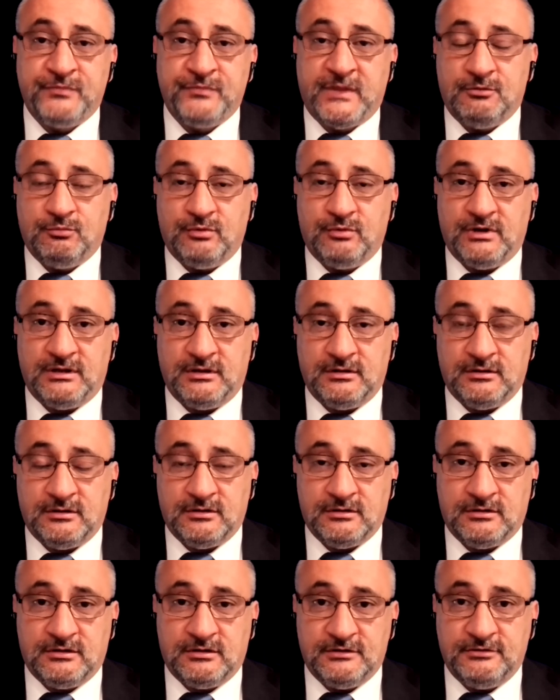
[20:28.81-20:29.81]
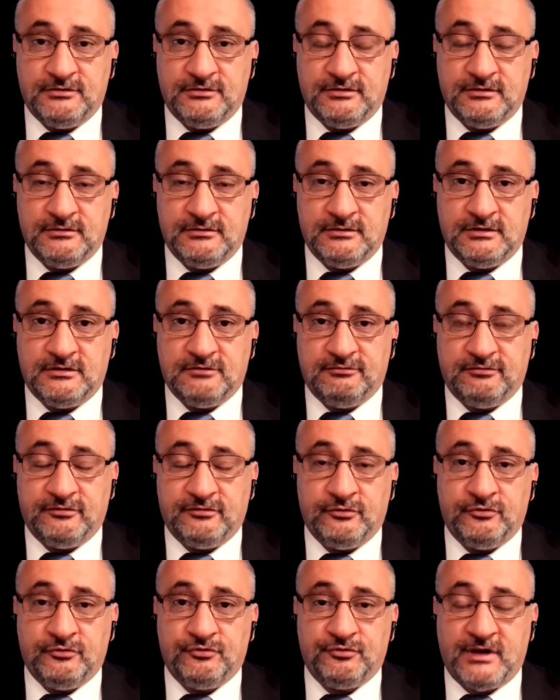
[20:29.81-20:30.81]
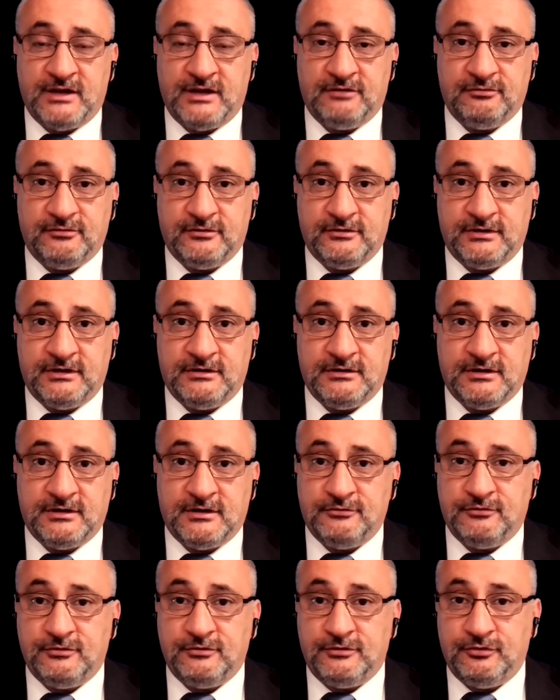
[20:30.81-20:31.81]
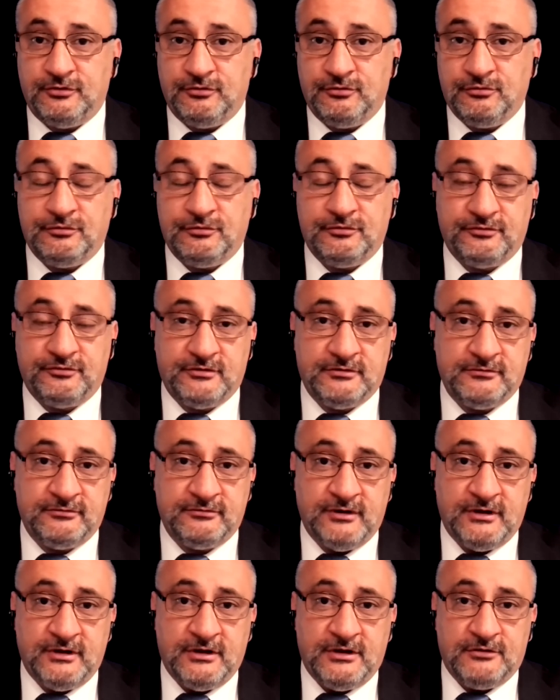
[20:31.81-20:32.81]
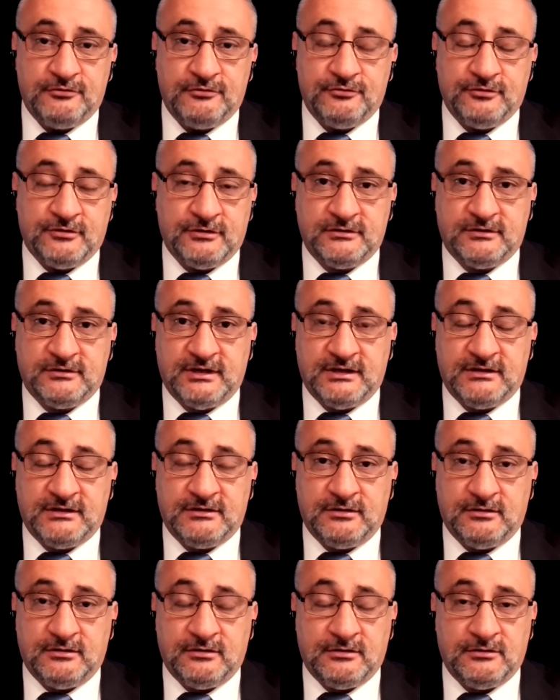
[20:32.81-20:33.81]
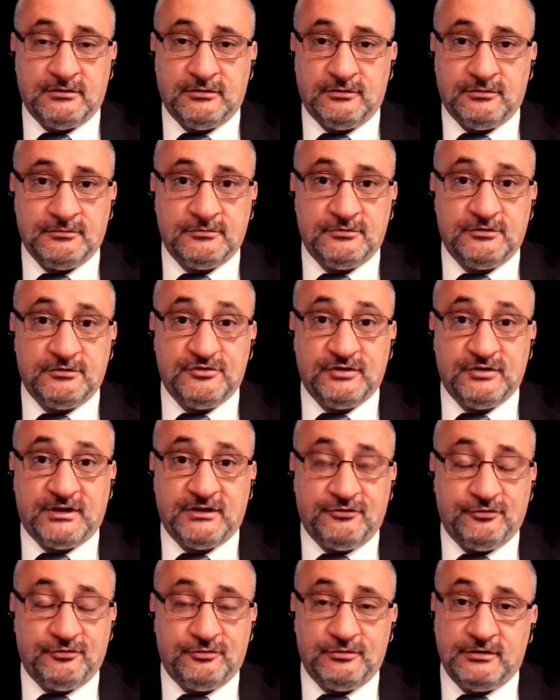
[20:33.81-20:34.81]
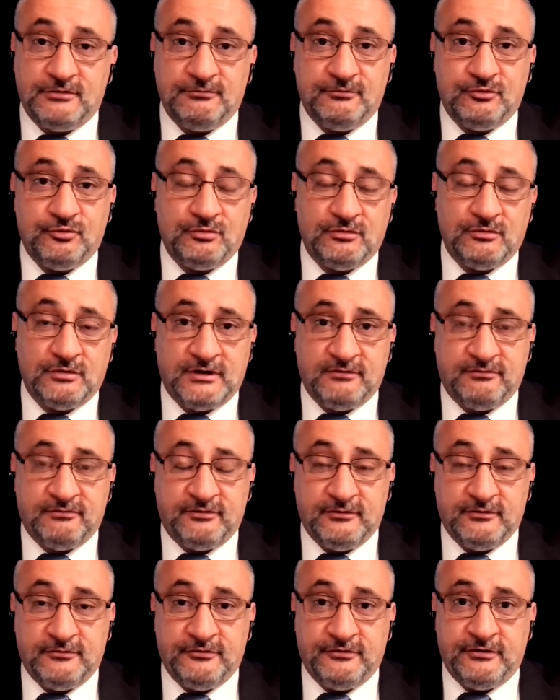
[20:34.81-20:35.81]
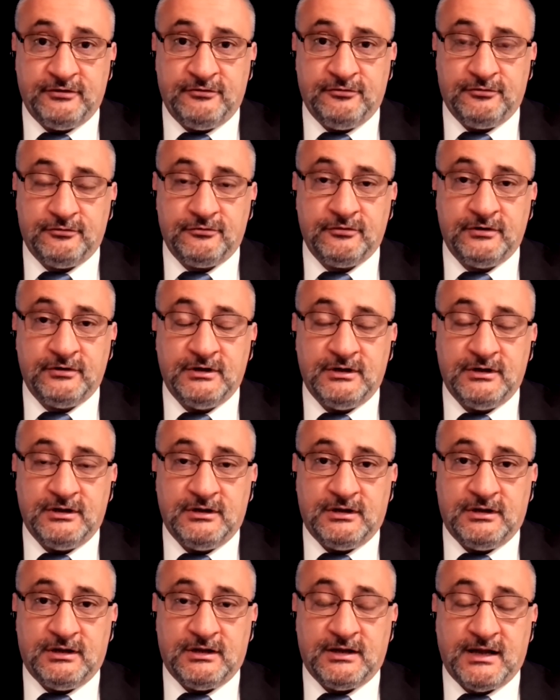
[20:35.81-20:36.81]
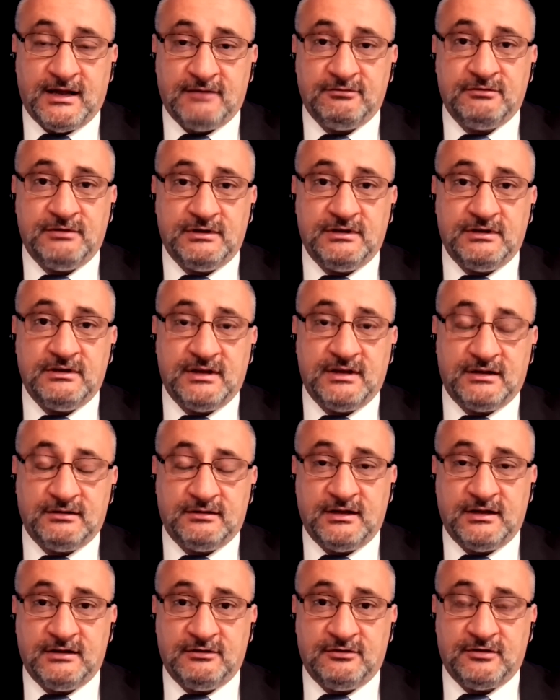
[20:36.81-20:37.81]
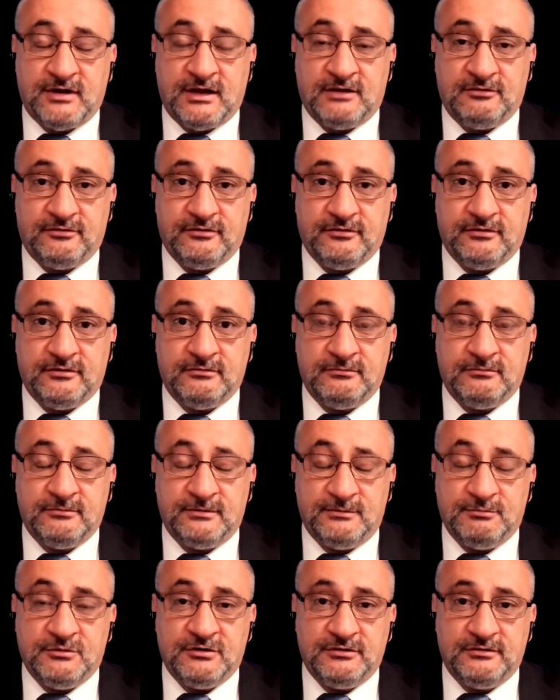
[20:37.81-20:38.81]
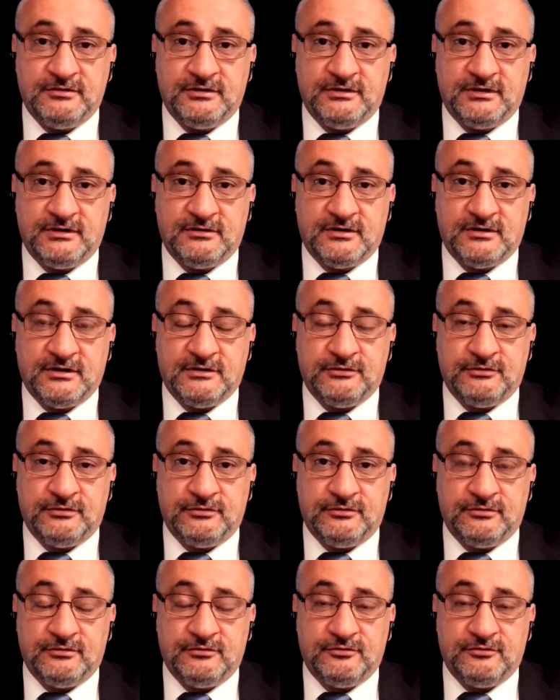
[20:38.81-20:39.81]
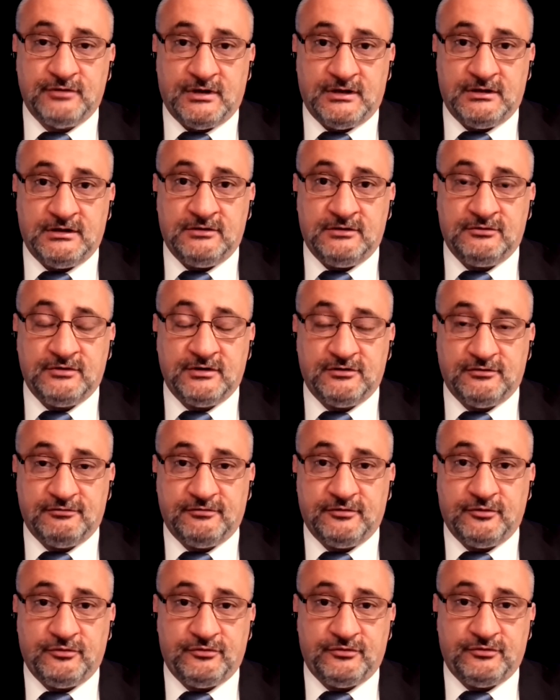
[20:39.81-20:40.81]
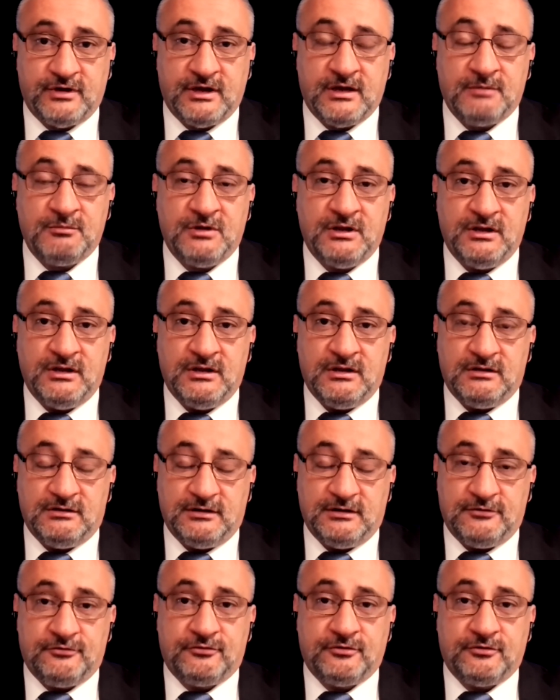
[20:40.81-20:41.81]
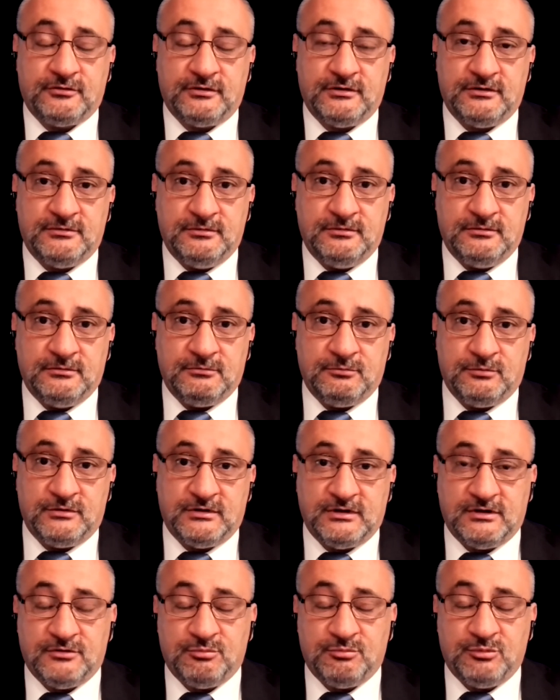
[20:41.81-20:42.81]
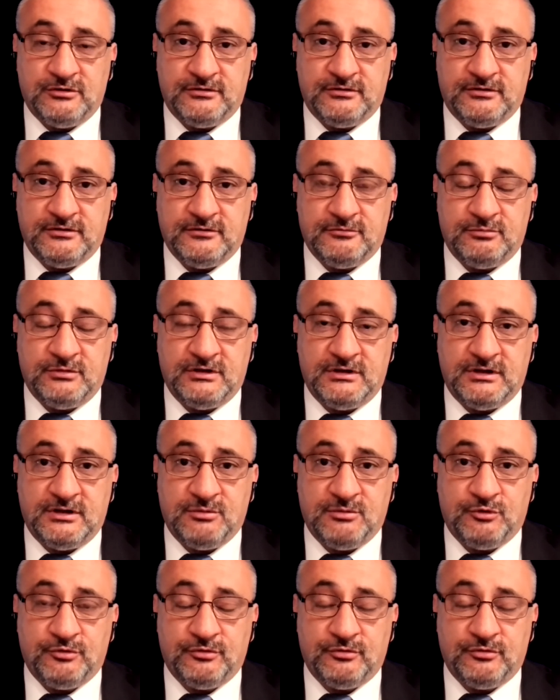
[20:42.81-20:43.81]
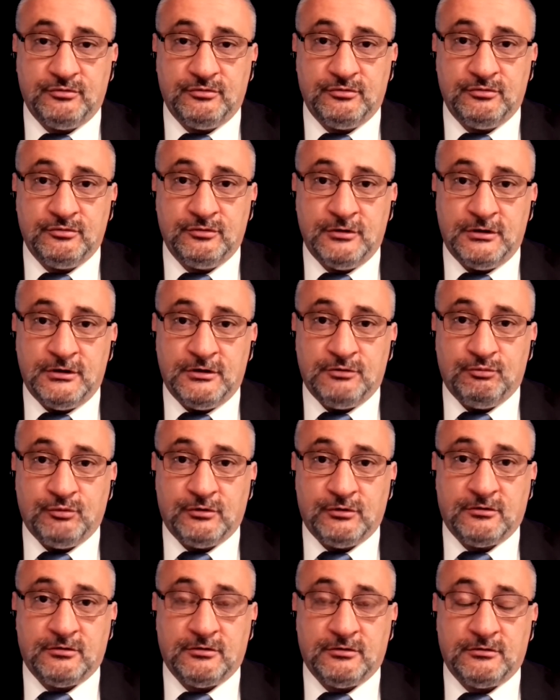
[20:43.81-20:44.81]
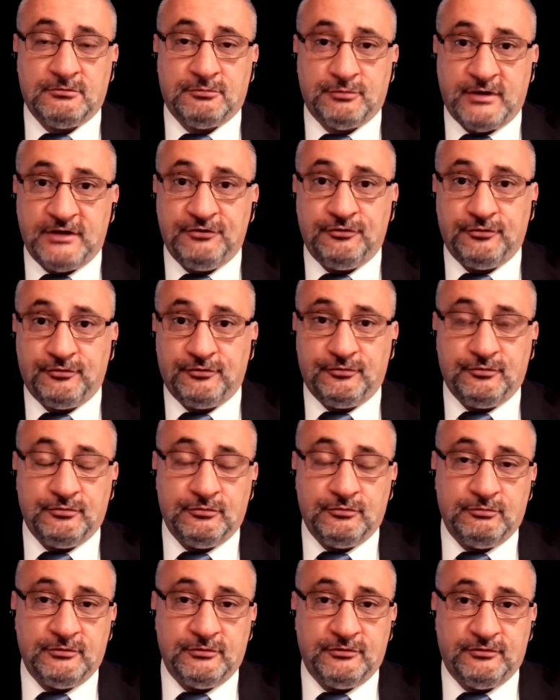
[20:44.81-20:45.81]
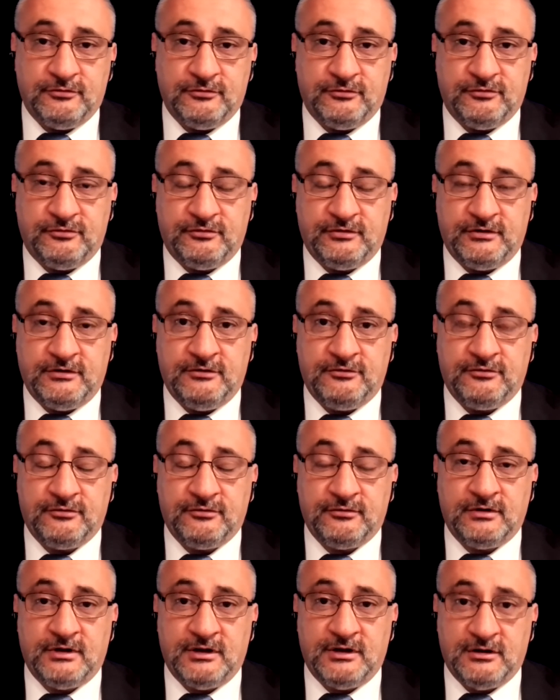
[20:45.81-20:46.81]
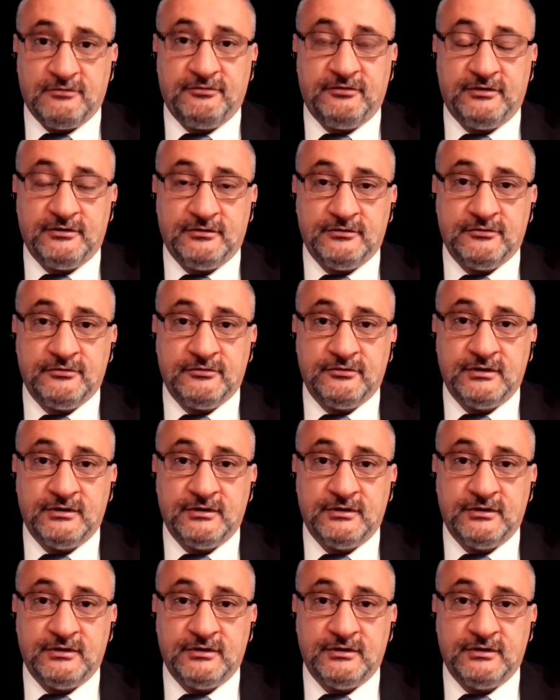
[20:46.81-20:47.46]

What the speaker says: when Clinton did the first transfer of technology, you know yourself, Chuck, that the Chinese couldn't even do airfield seizures. And after we did that tech transfer with military technology to the Chinese, that's the first time they started with their ability of being able to do what our Rangers do, which is seize airfields.